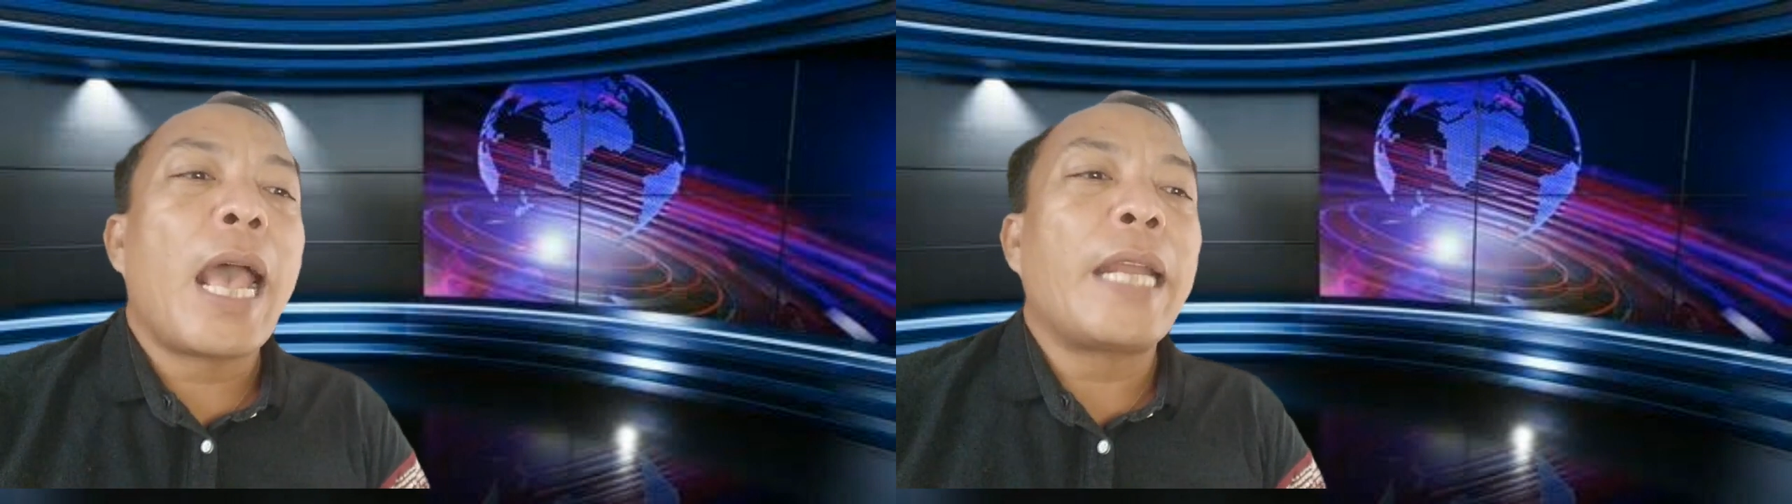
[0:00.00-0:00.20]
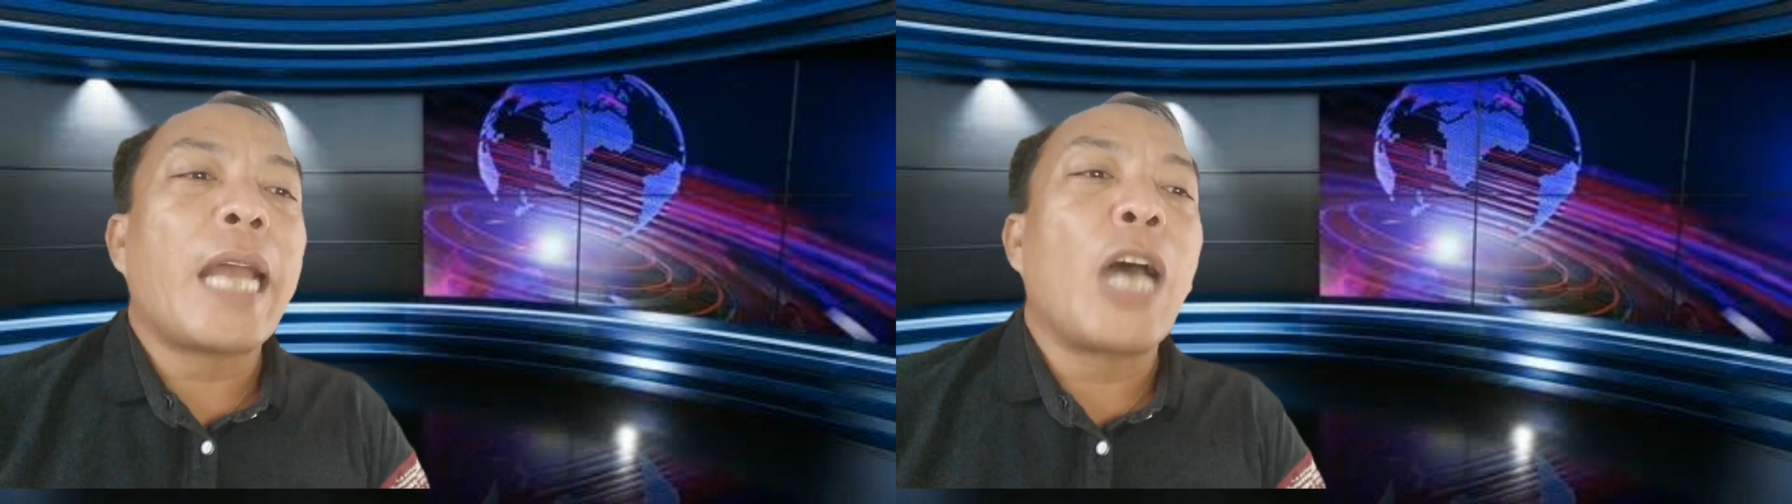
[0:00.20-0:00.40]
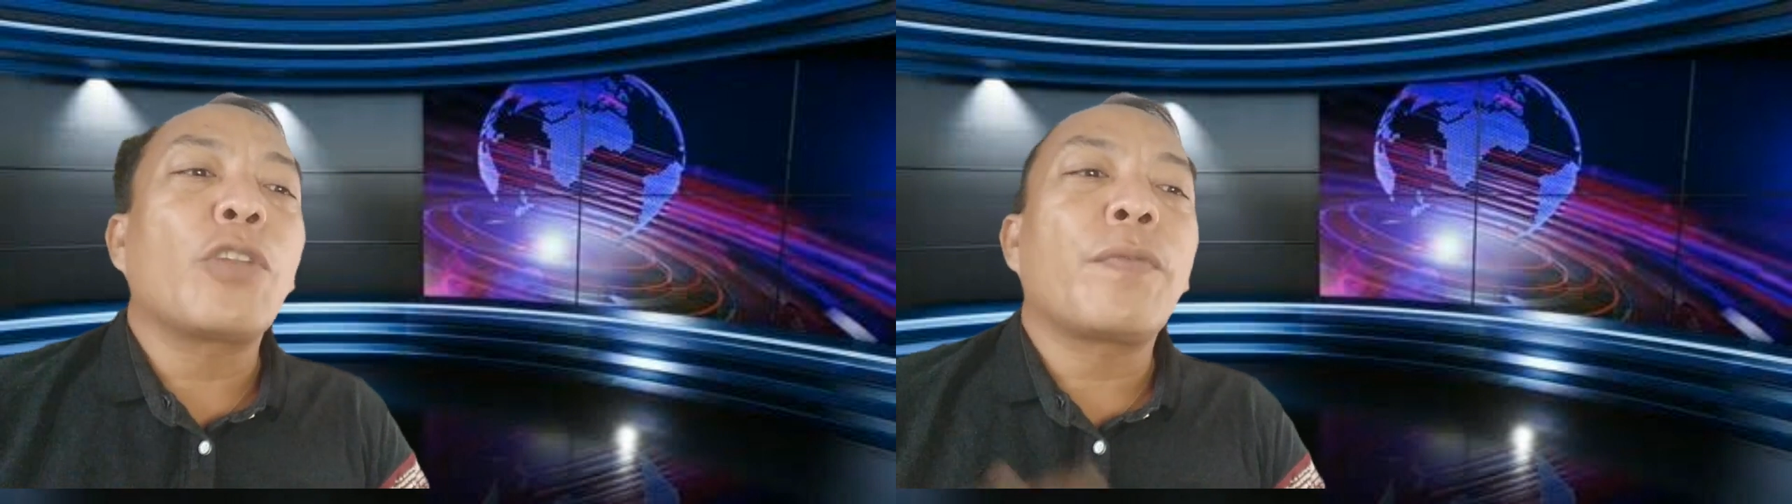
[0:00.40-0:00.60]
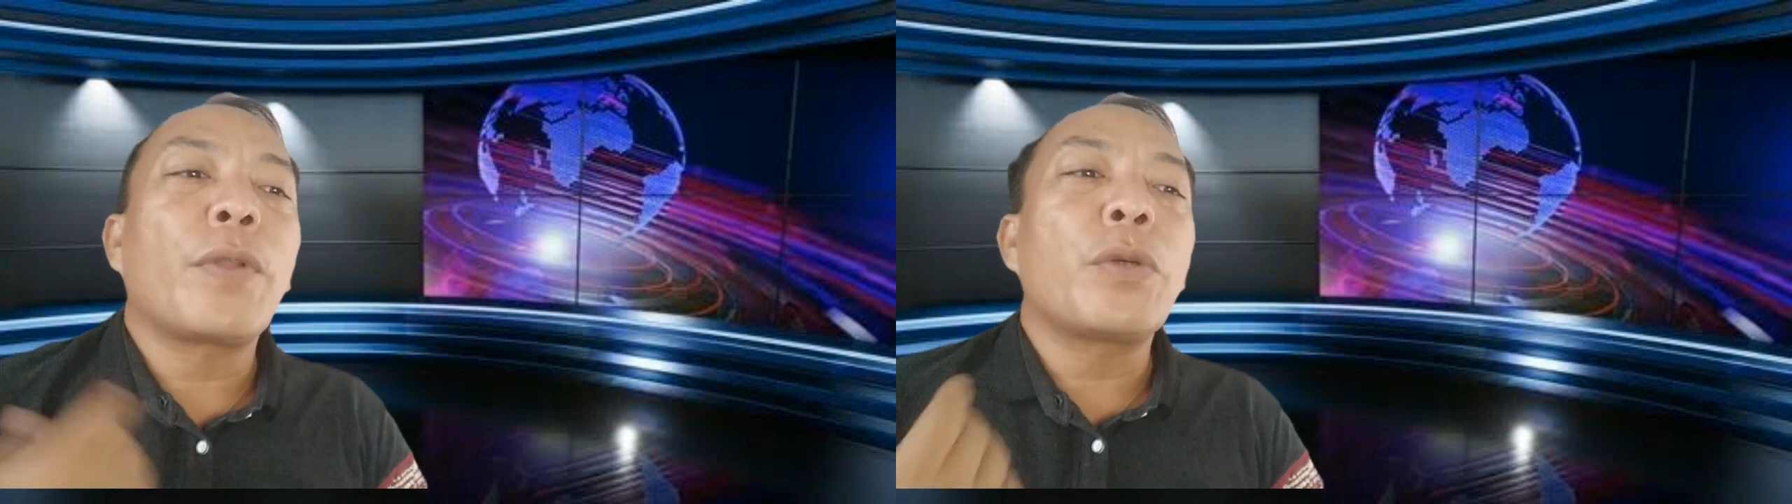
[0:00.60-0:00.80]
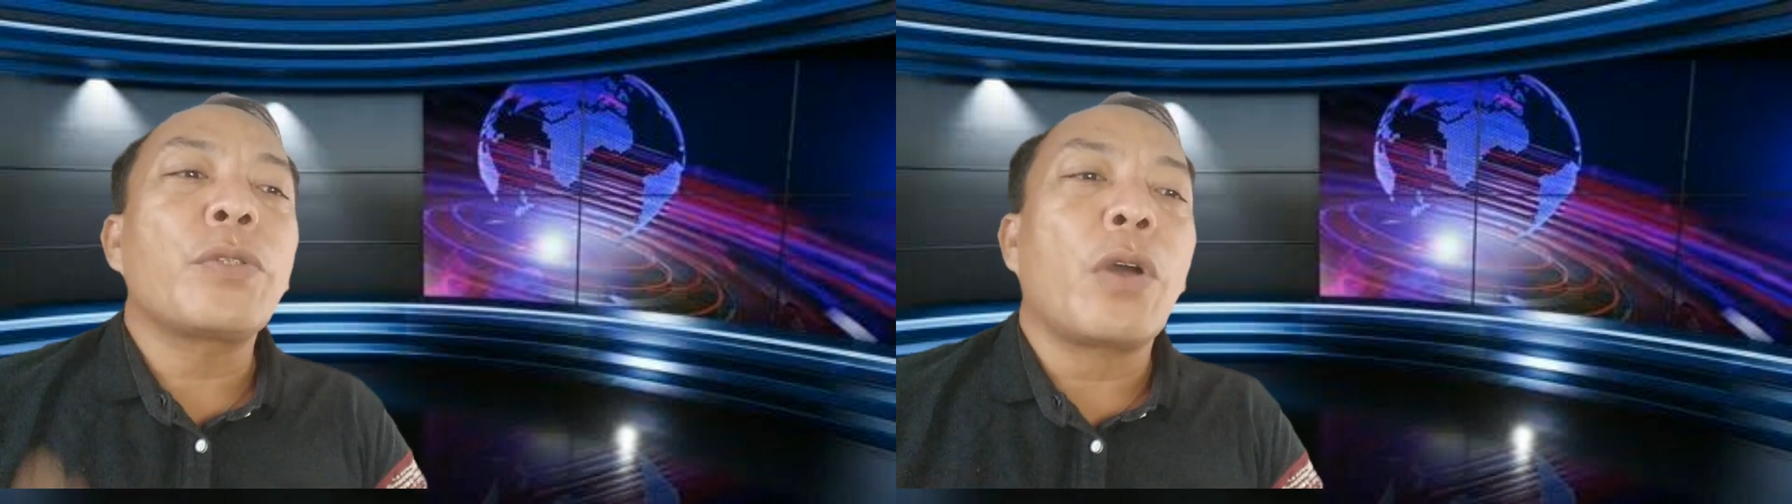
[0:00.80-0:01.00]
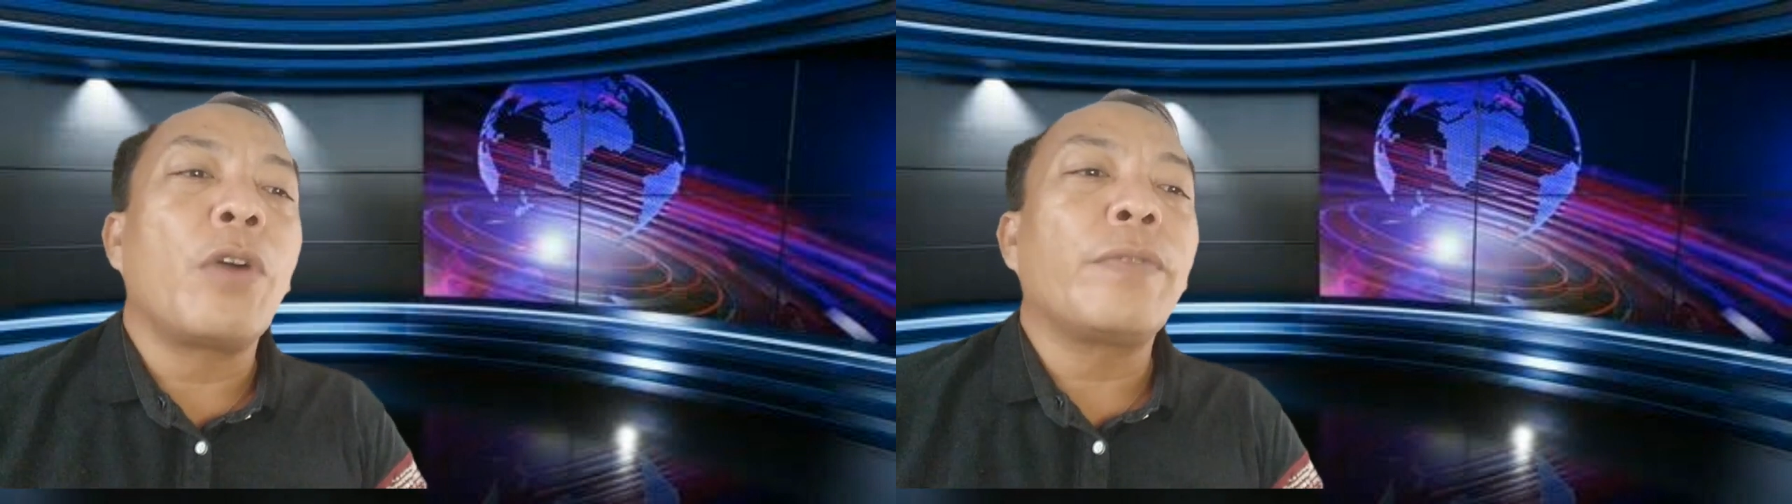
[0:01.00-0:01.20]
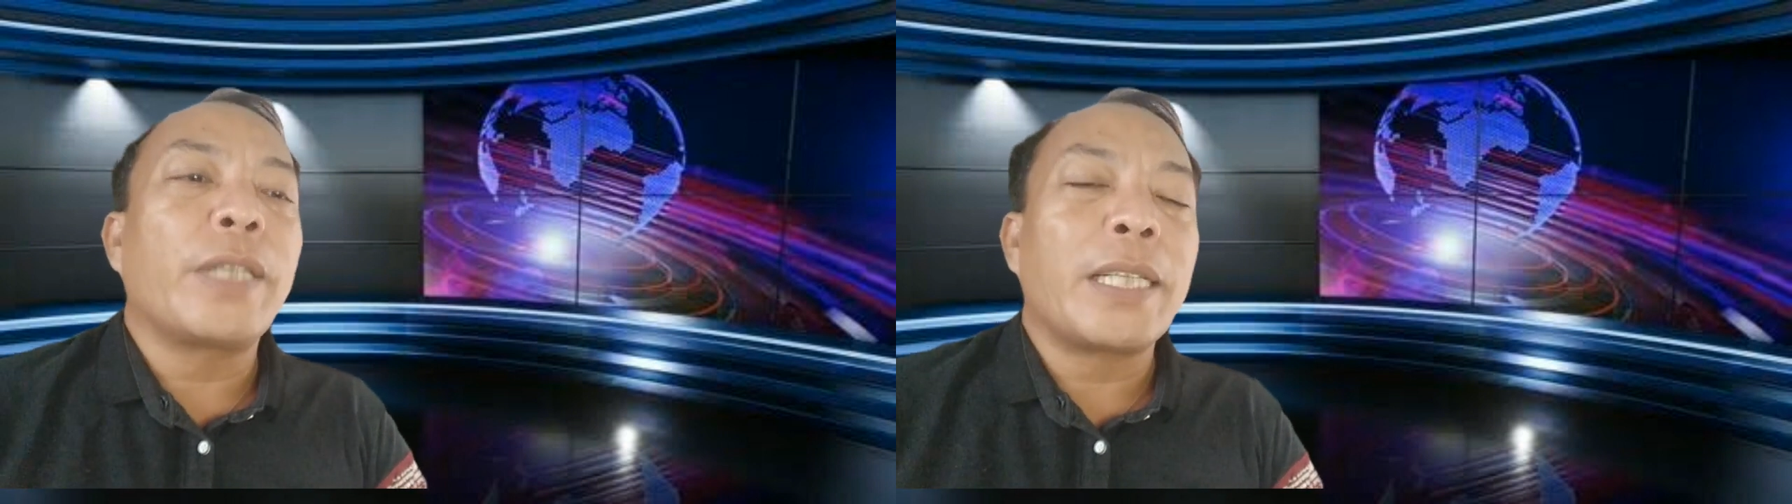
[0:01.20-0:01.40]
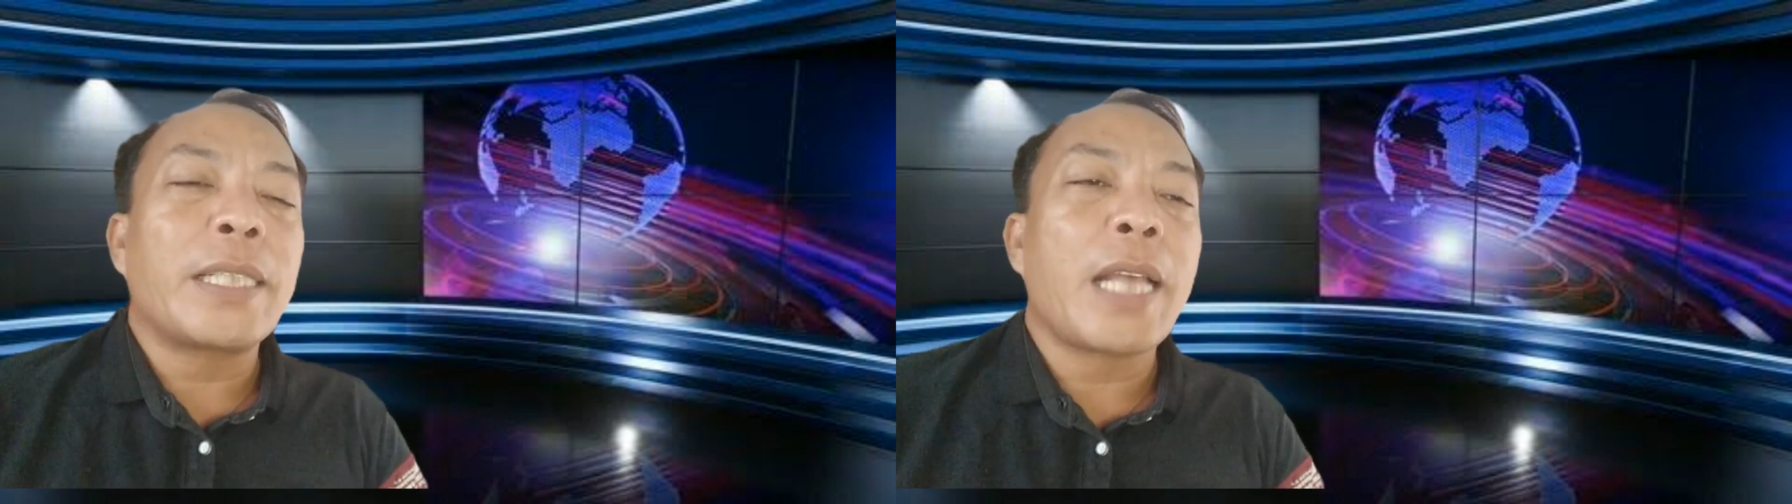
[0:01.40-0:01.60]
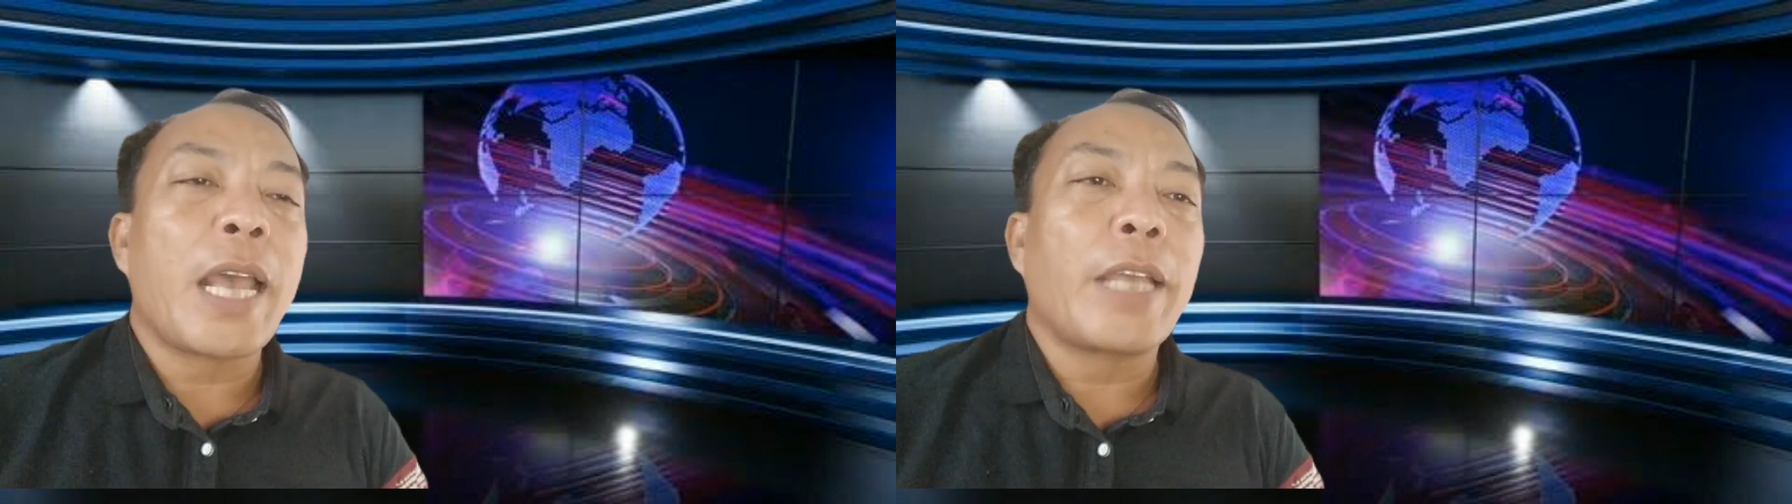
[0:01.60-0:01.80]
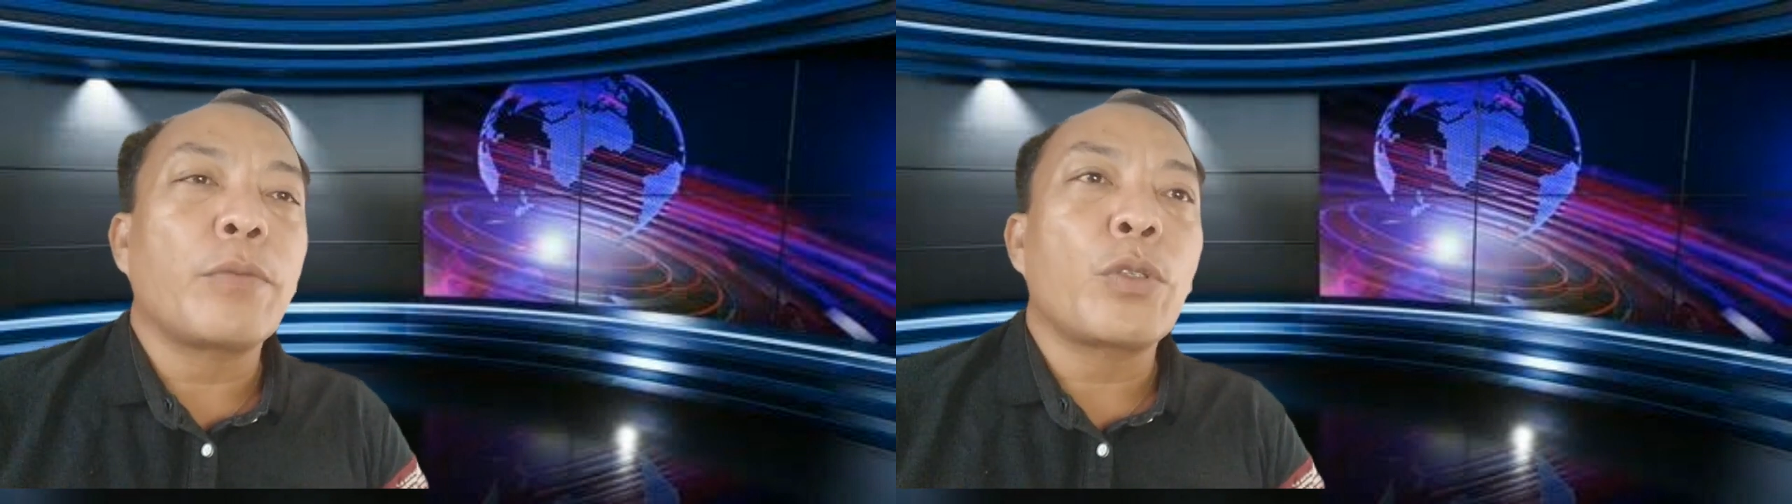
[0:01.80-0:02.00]
and outflows over the
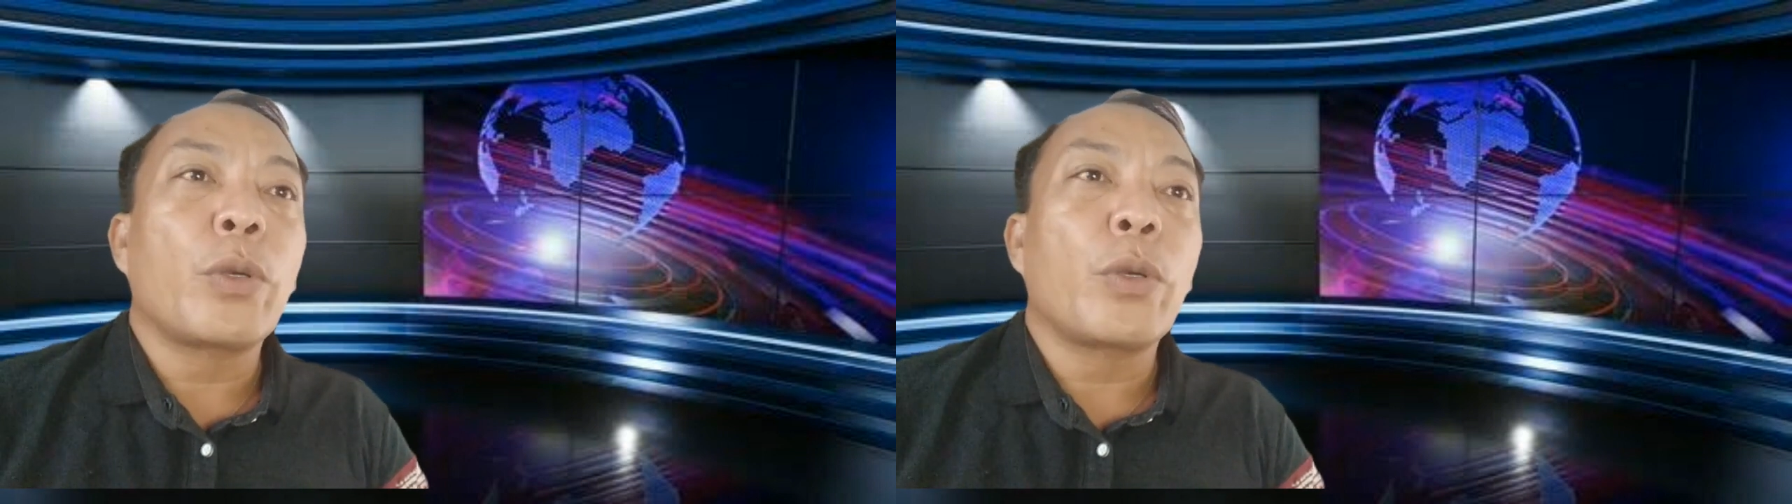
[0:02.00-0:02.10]
time.